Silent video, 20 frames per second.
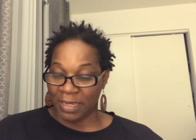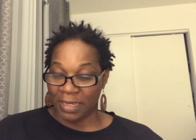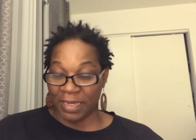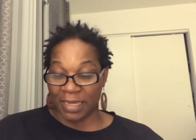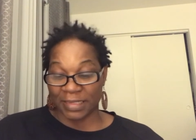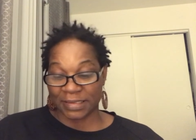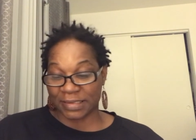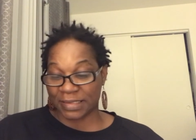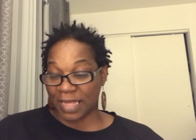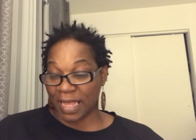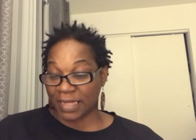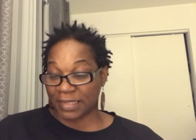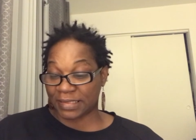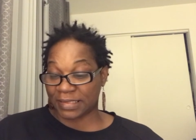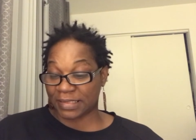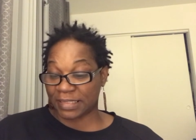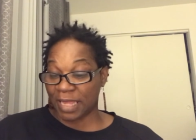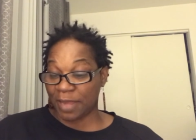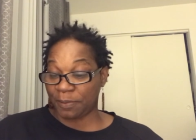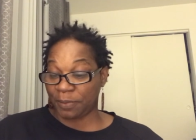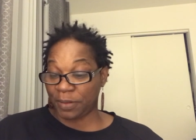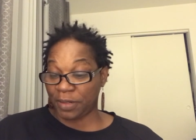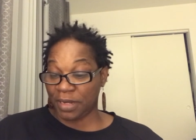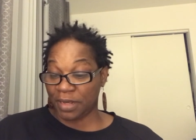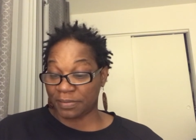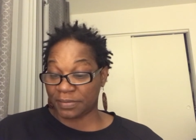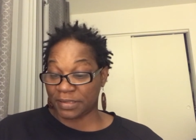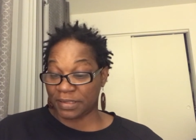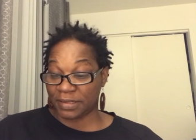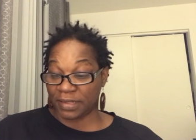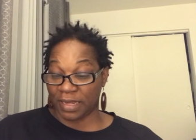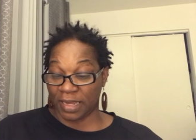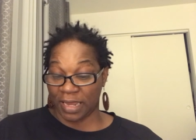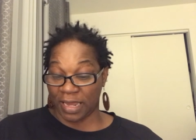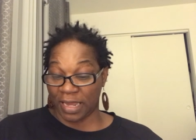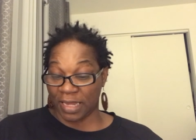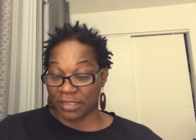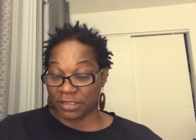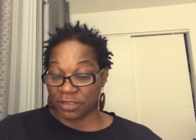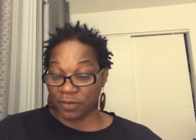It's like stepping up to the
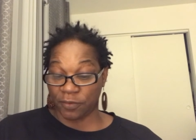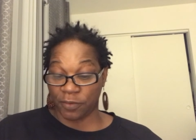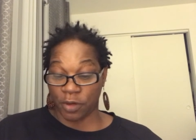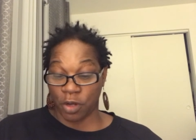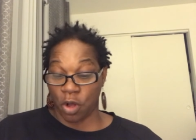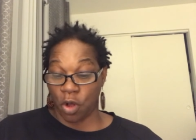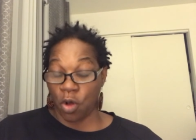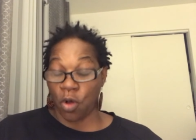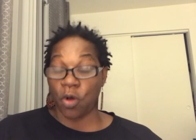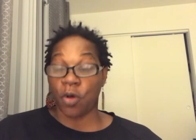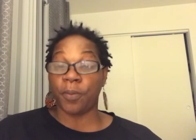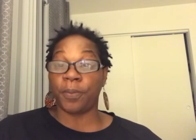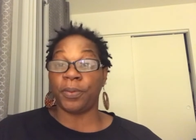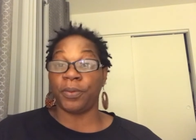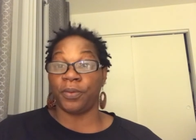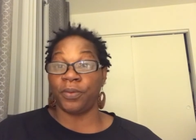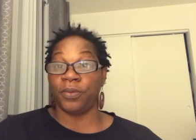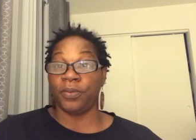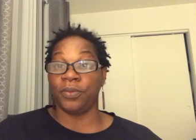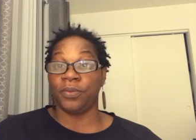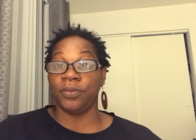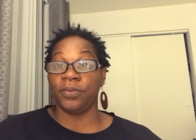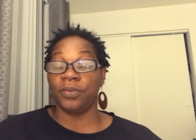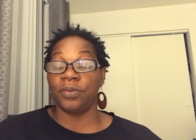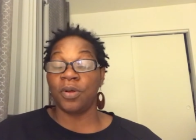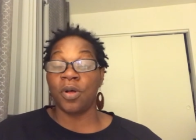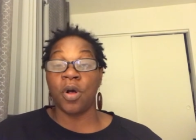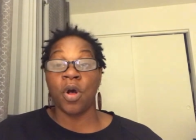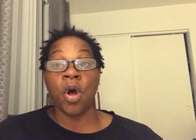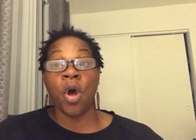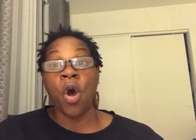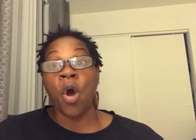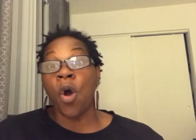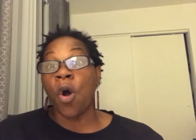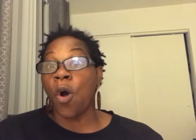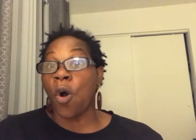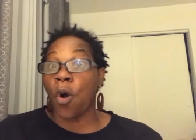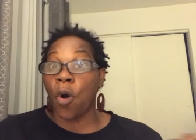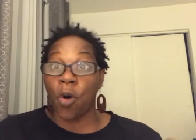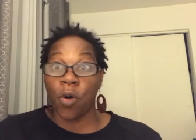edge of a cold pool,
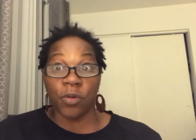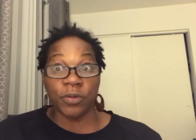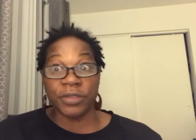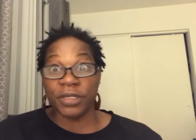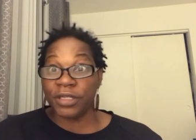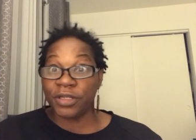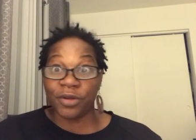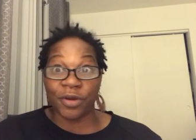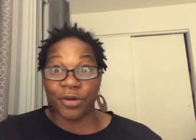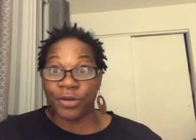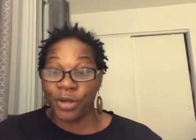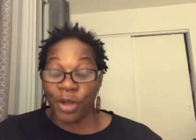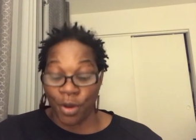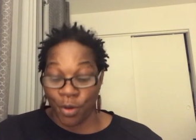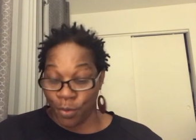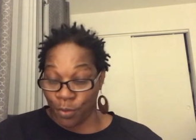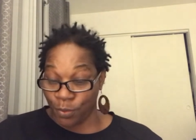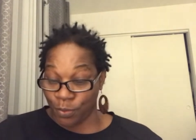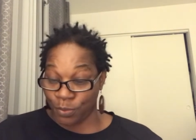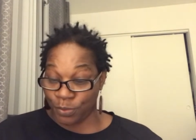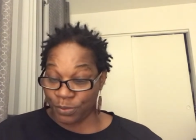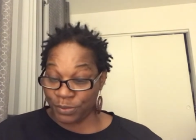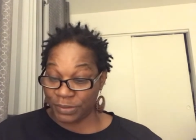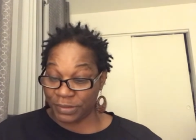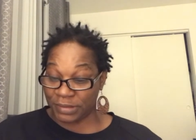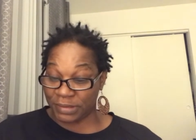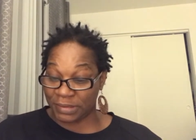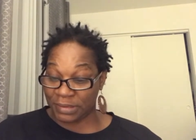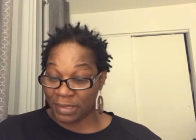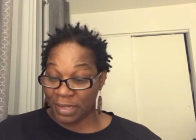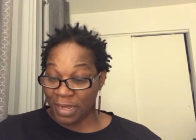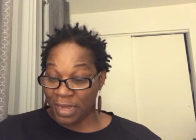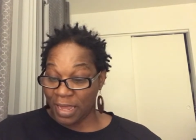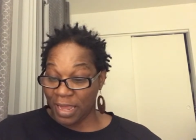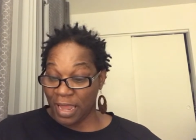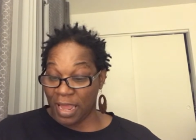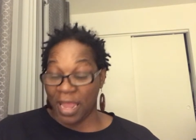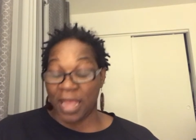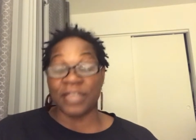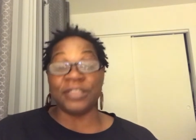holding your nose,
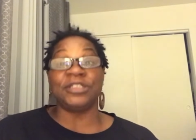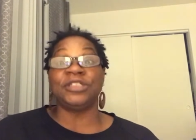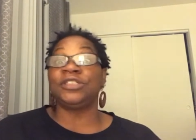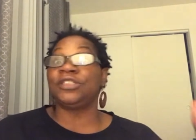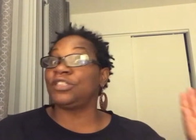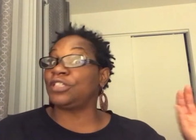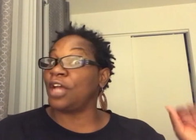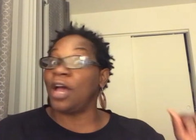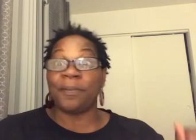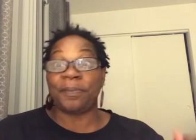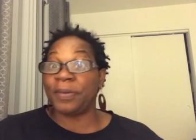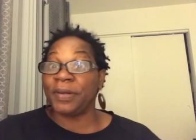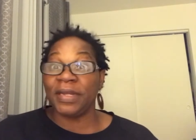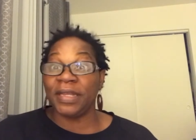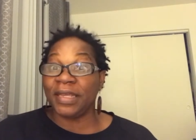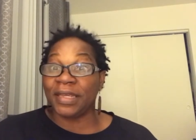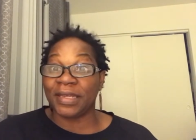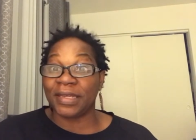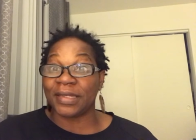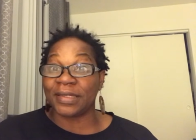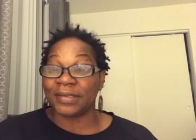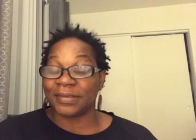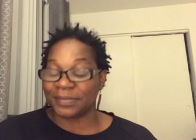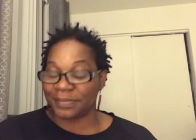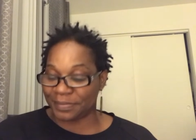and jumping in.